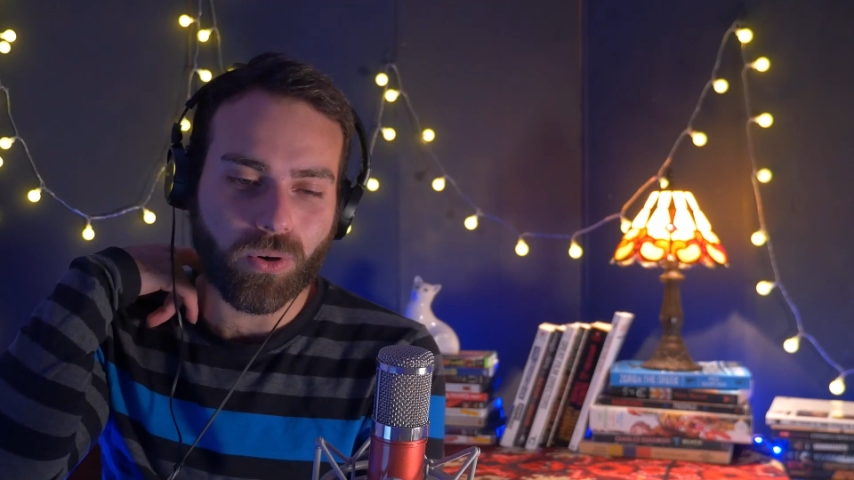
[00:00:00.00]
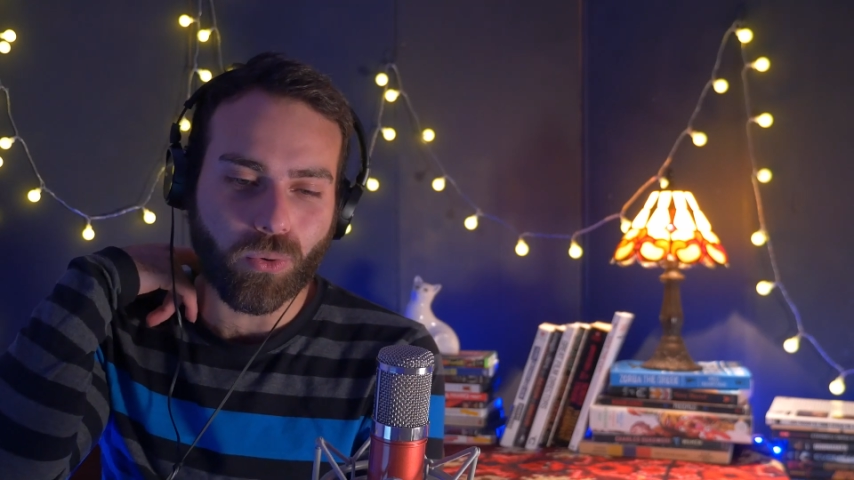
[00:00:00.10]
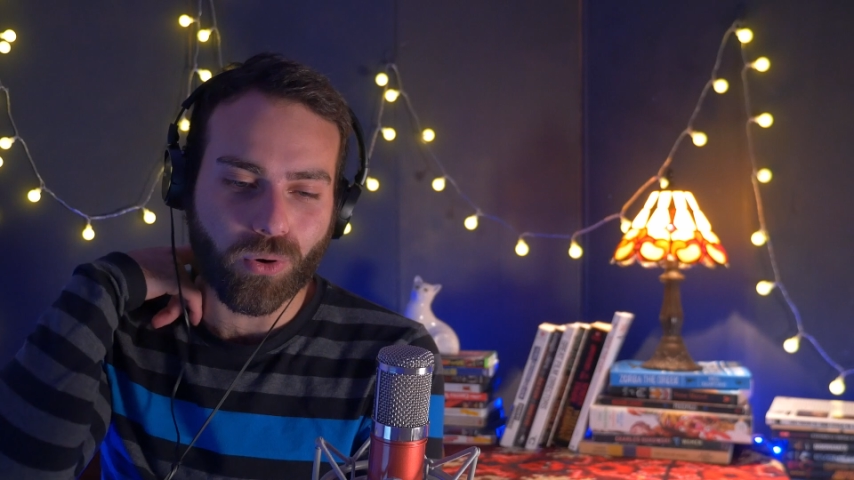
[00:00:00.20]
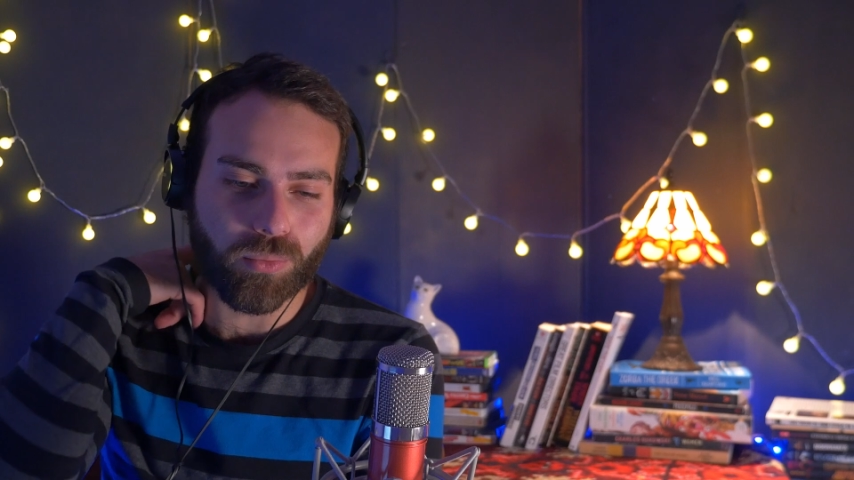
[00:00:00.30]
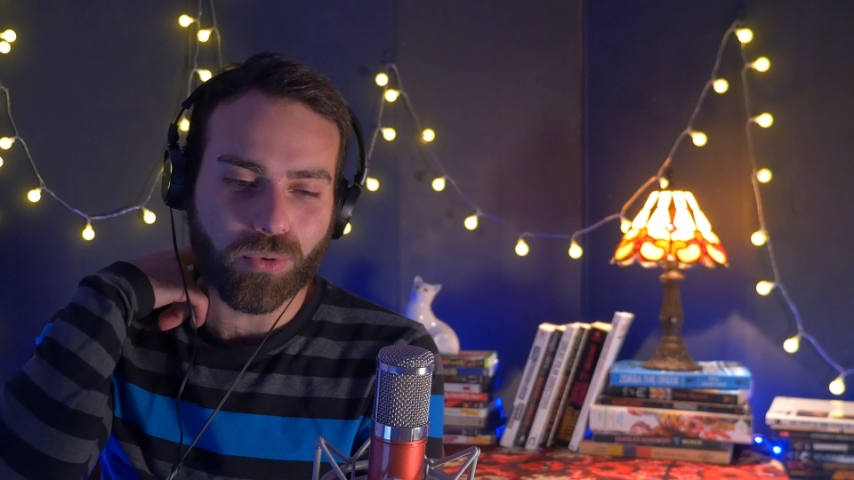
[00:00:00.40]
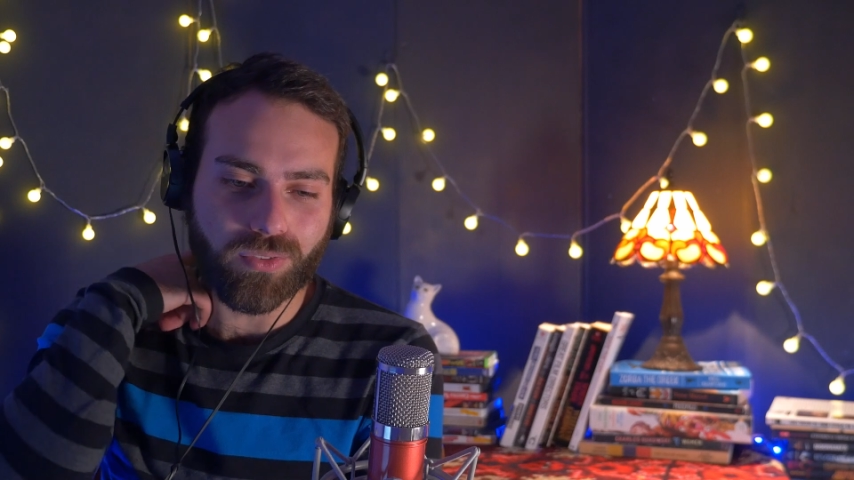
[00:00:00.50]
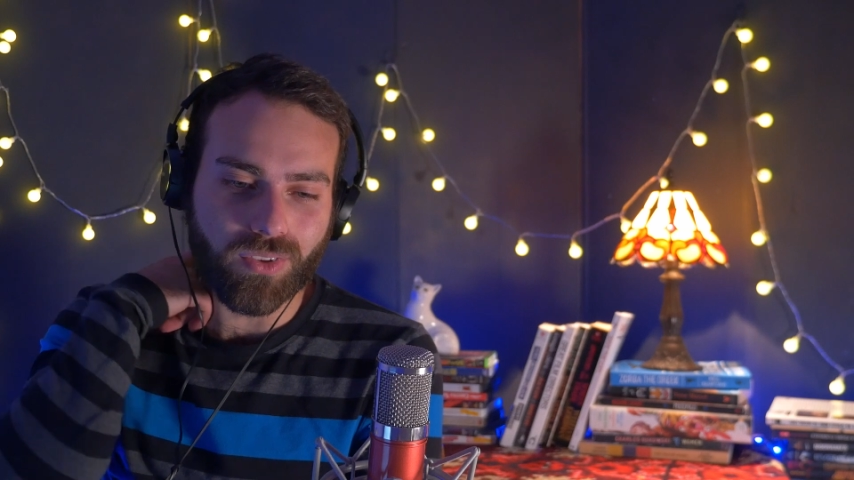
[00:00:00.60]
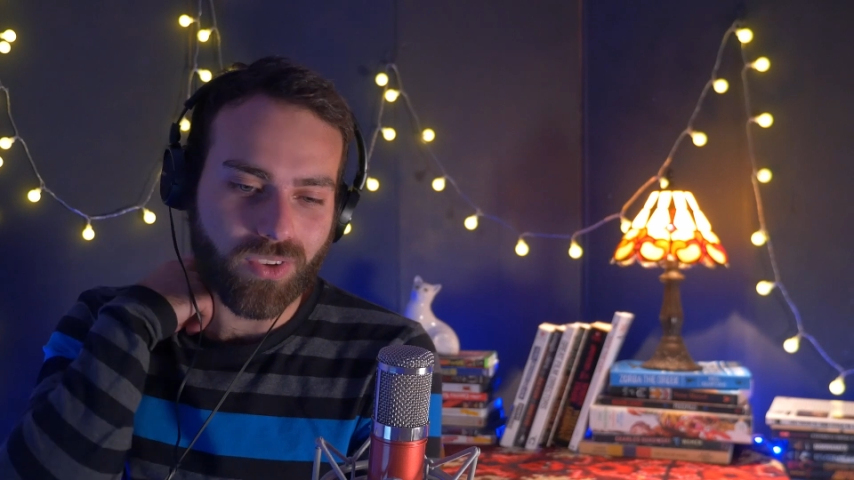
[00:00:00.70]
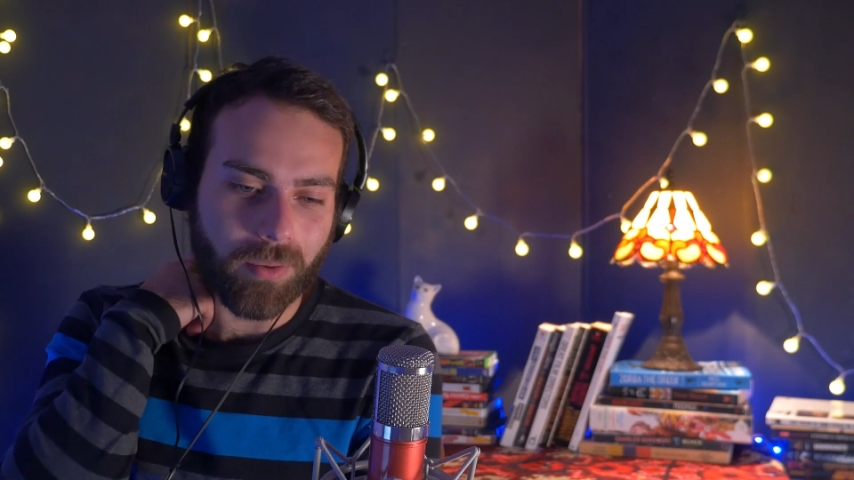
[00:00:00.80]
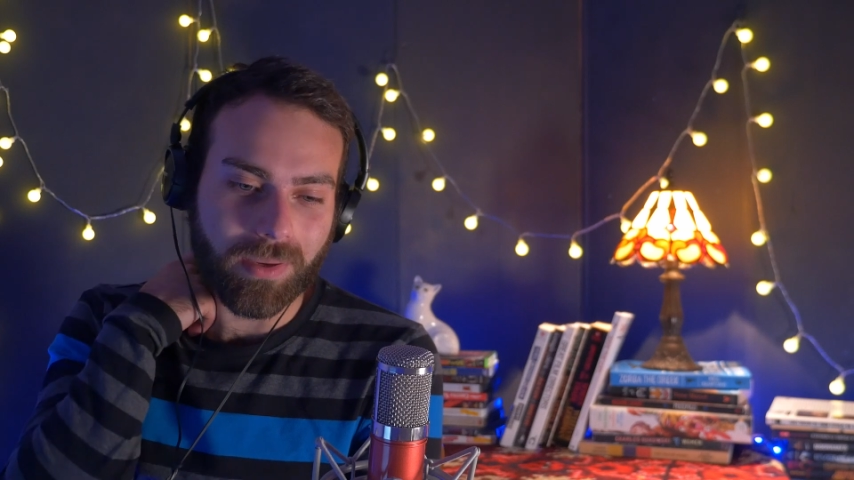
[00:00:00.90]
horror
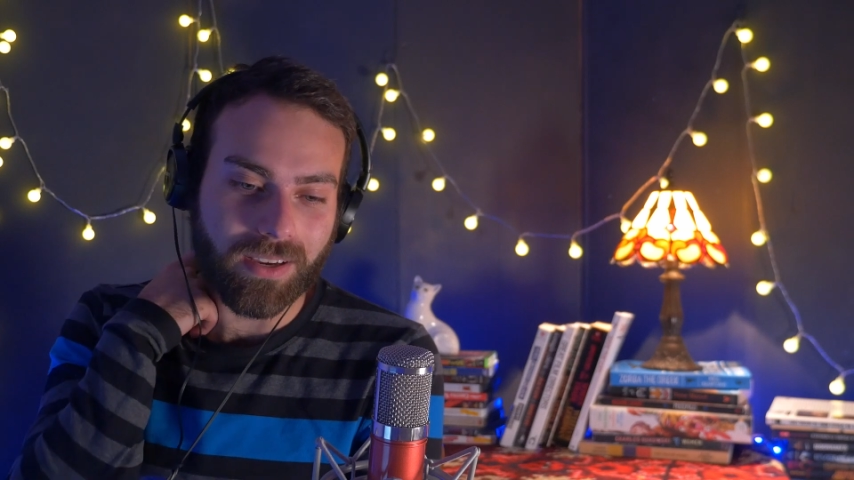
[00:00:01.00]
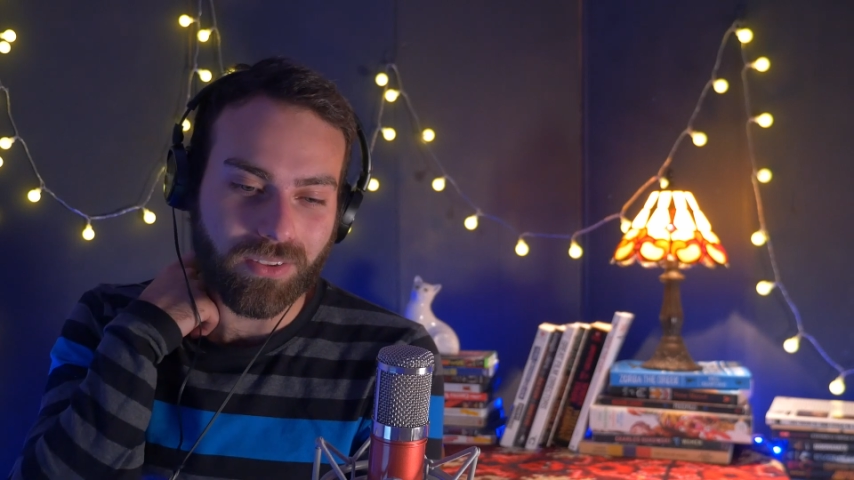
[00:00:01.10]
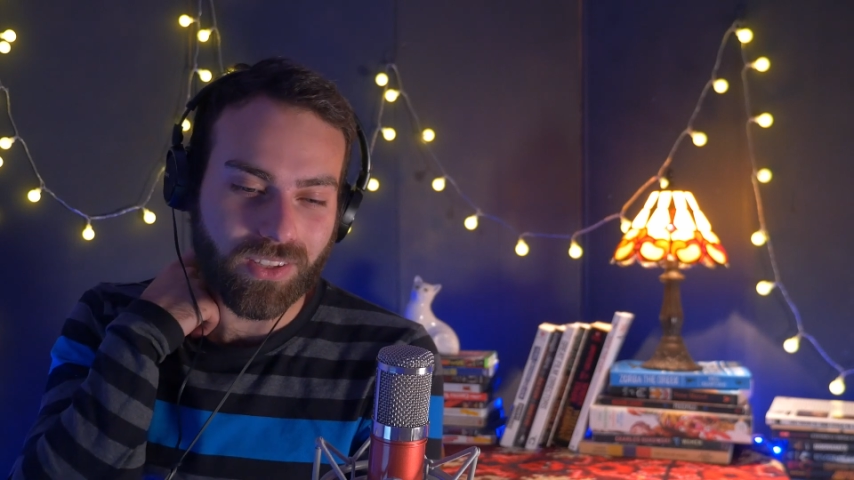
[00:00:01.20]
movies coming out.